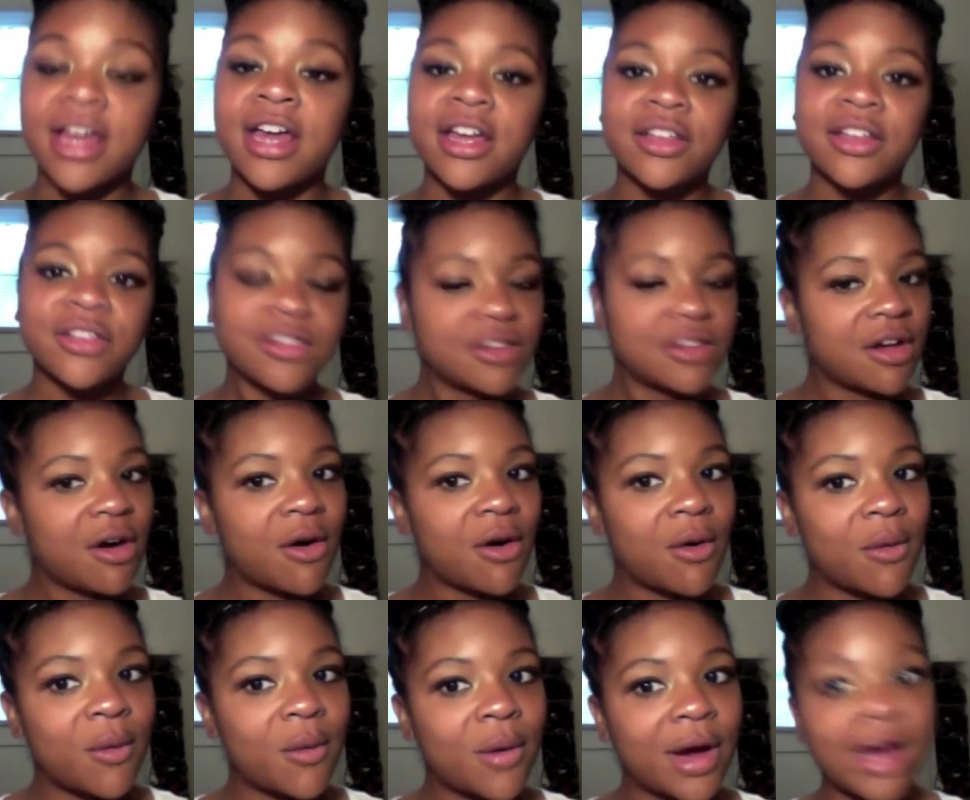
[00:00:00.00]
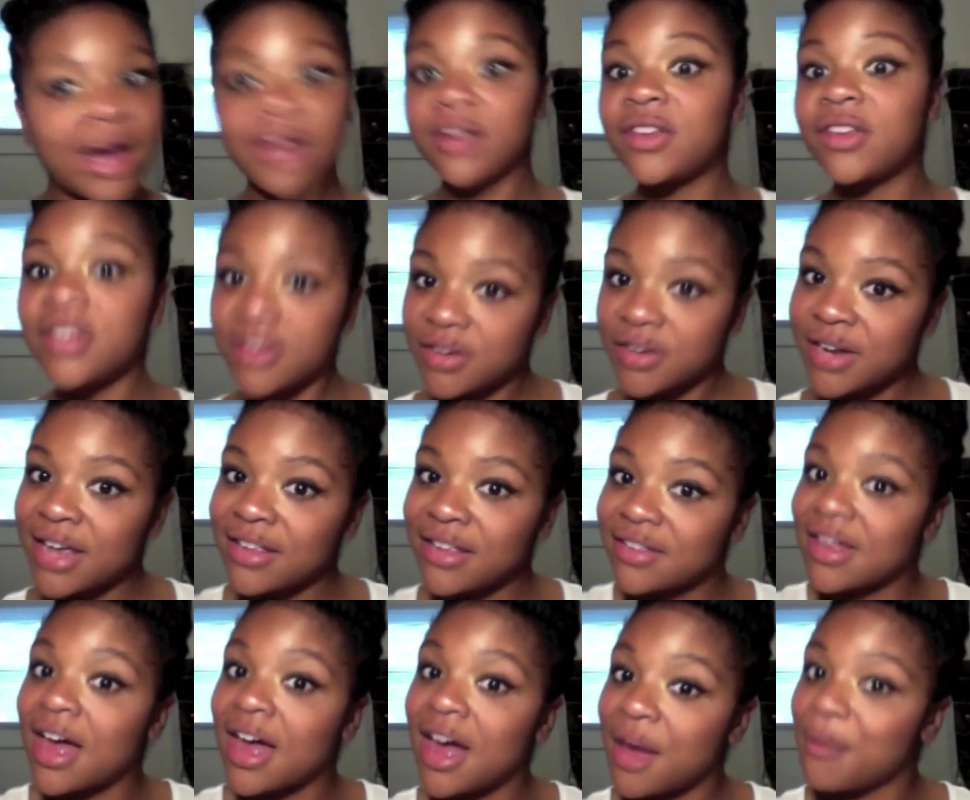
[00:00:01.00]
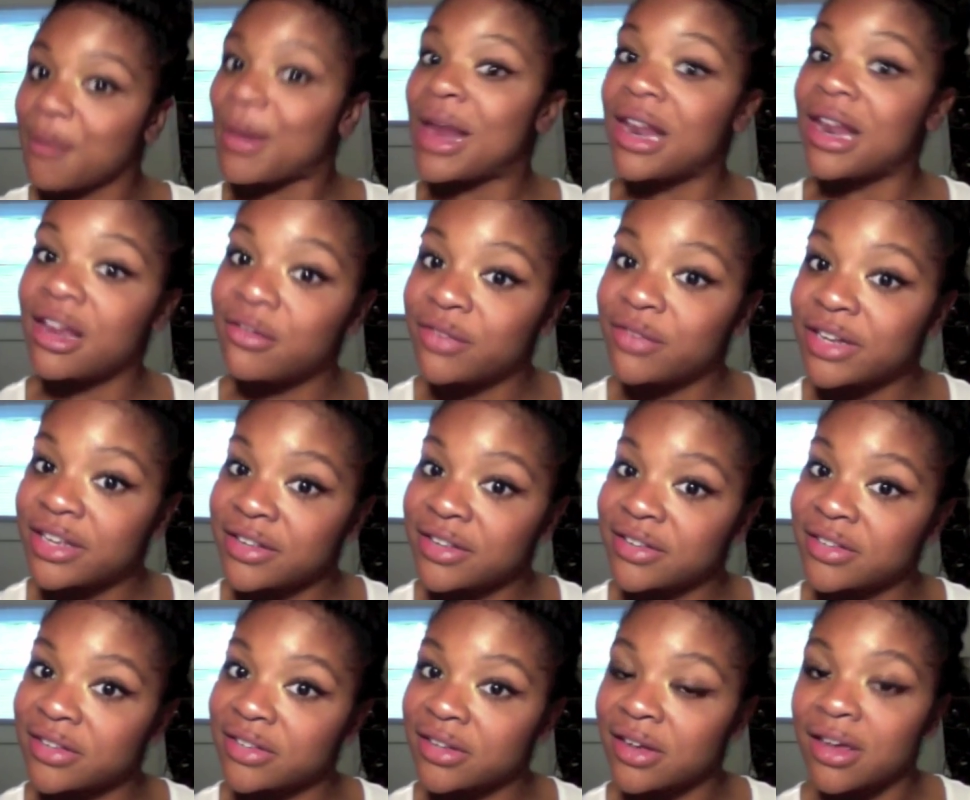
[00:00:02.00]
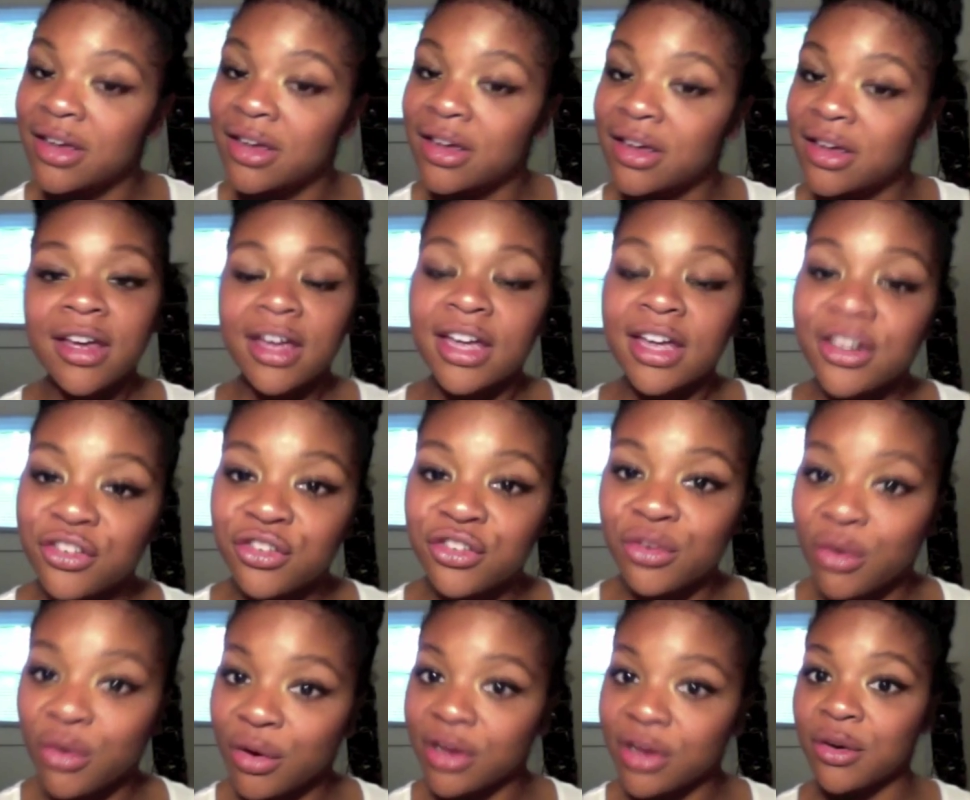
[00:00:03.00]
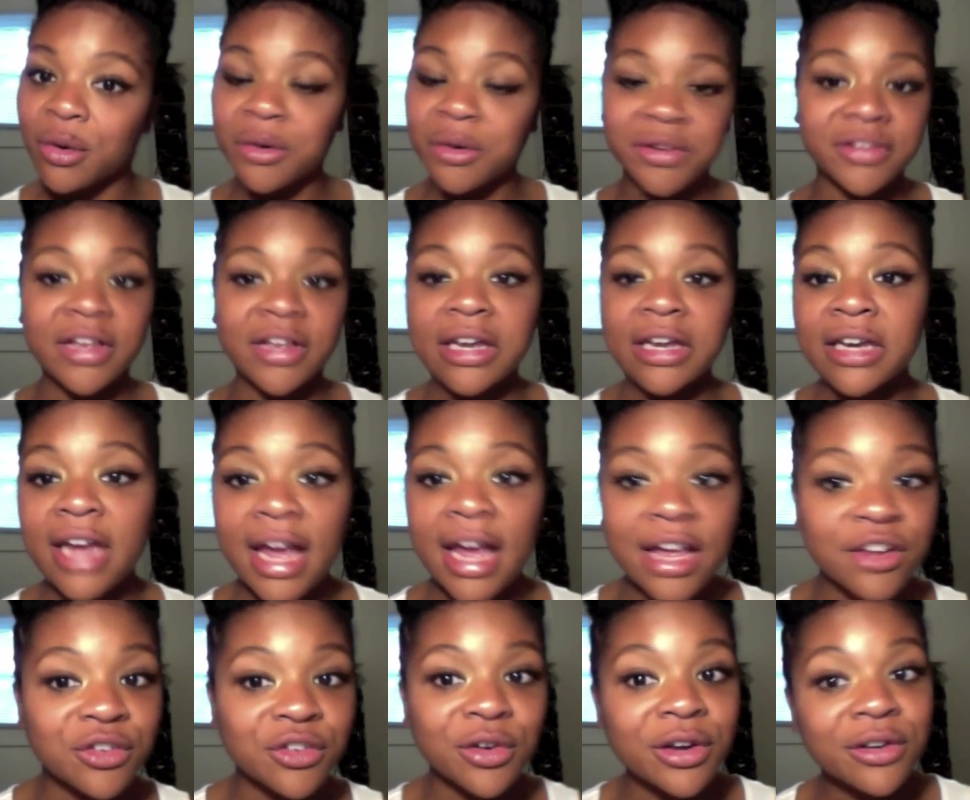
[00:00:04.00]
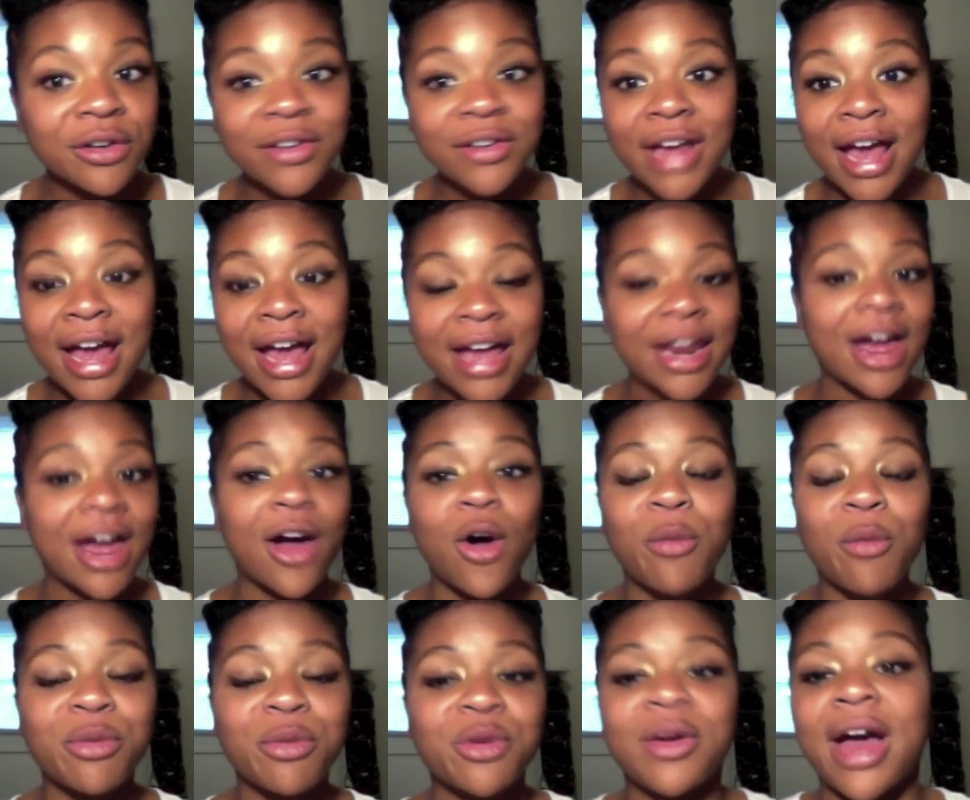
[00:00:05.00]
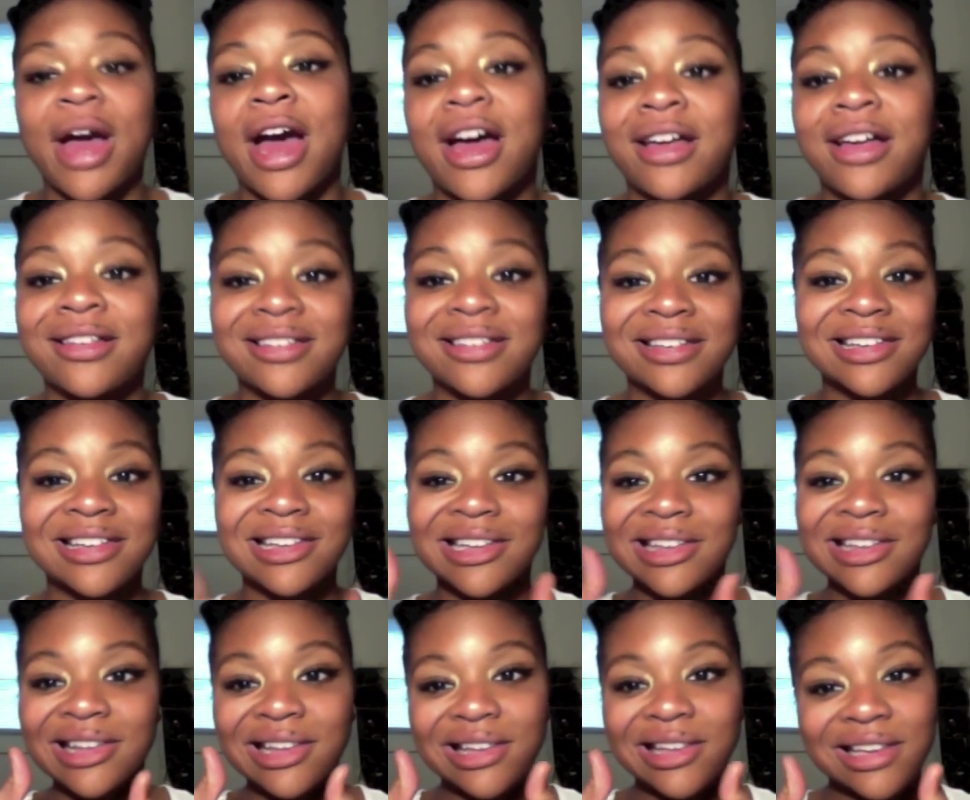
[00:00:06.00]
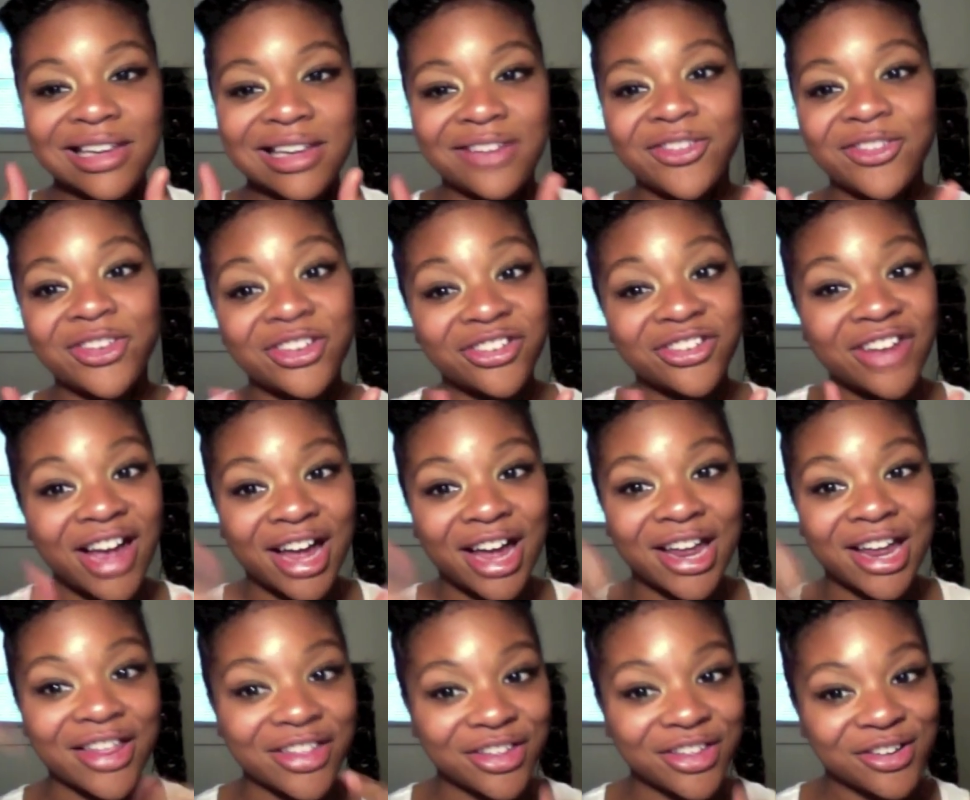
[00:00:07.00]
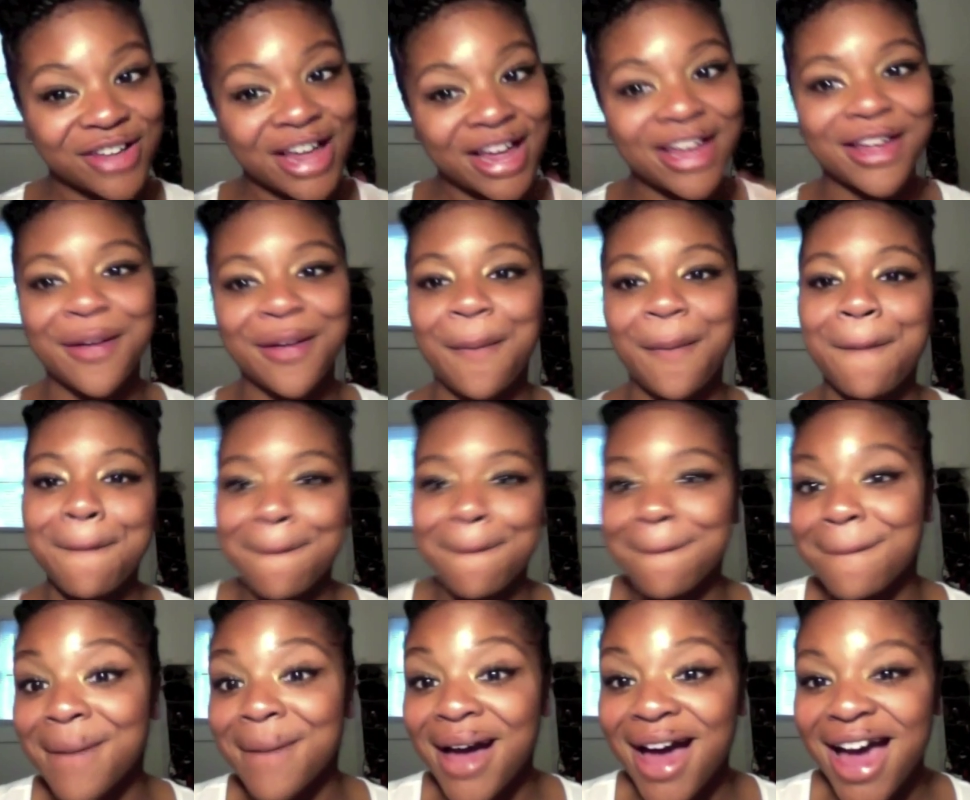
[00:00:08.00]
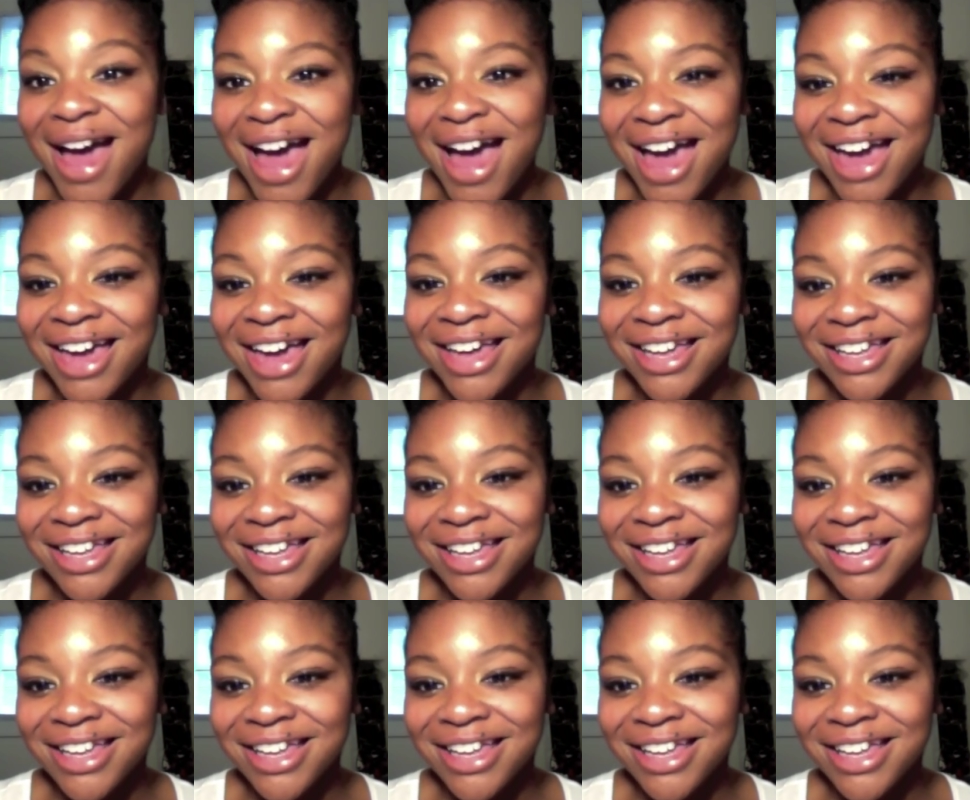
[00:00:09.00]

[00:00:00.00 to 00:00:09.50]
So until next time, my lovelies, enjoy your Sunday, enjoy your day, and I hope you guys give this a shot. I think you'll like it. Bye.